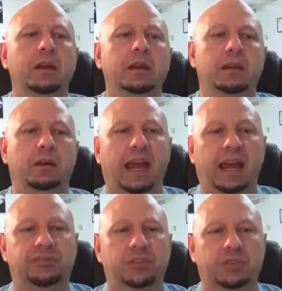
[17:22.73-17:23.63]
you know,
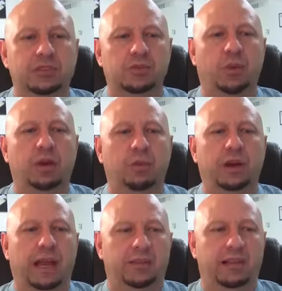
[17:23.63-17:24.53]
after is what we're
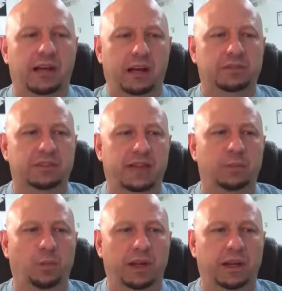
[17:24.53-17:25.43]
having a hard
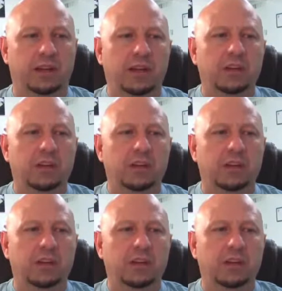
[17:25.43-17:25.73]
time with,